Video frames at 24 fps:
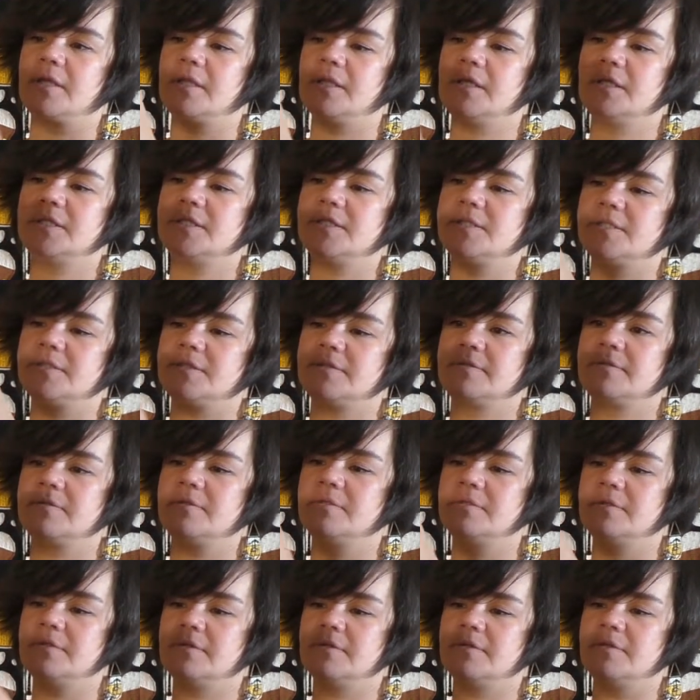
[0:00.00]
this.
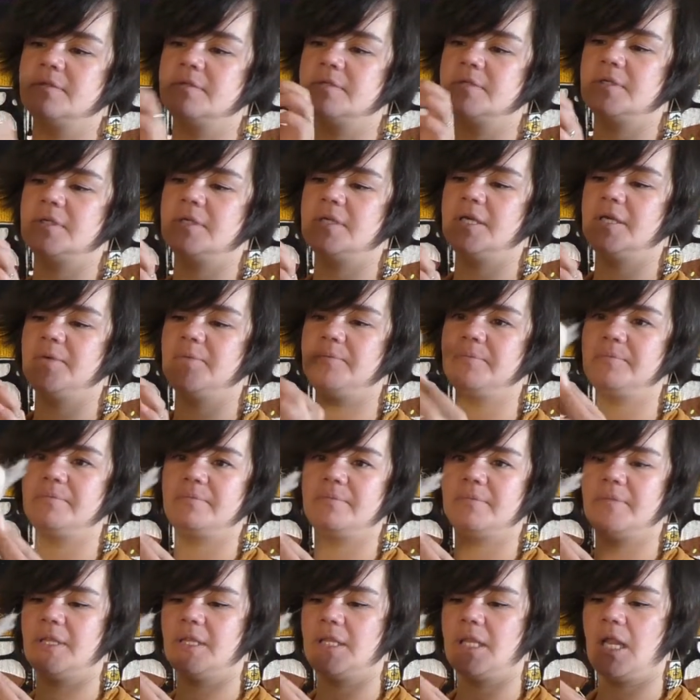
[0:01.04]
Yep,
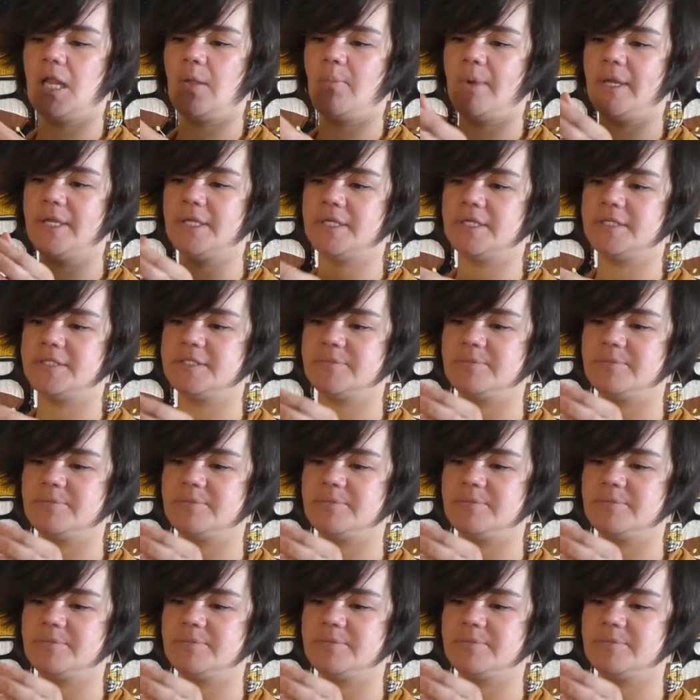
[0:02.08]
little bundles.